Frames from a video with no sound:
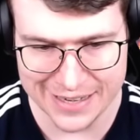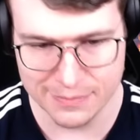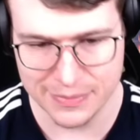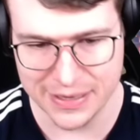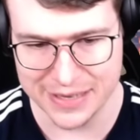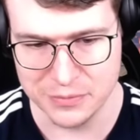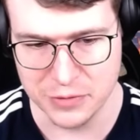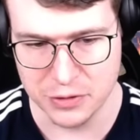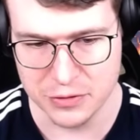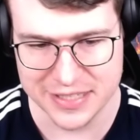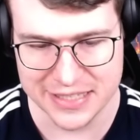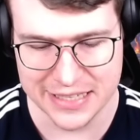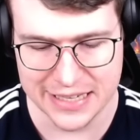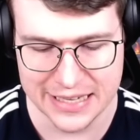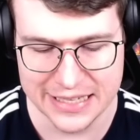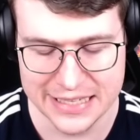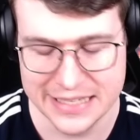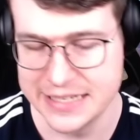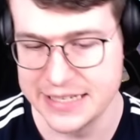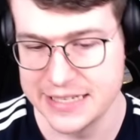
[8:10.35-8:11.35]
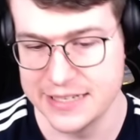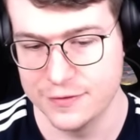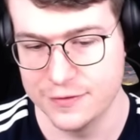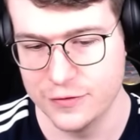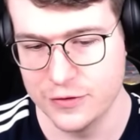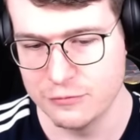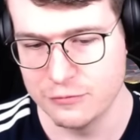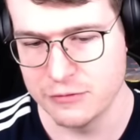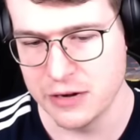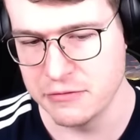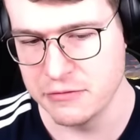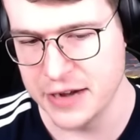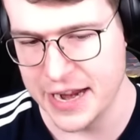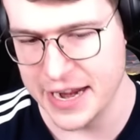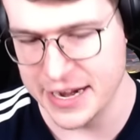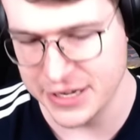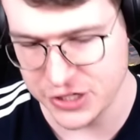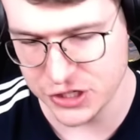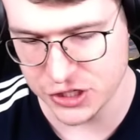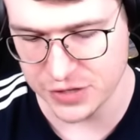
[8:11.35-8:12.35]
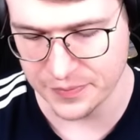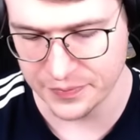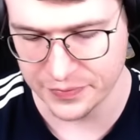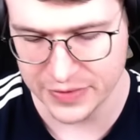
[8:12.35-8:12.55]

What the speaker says: but most likely a different variation.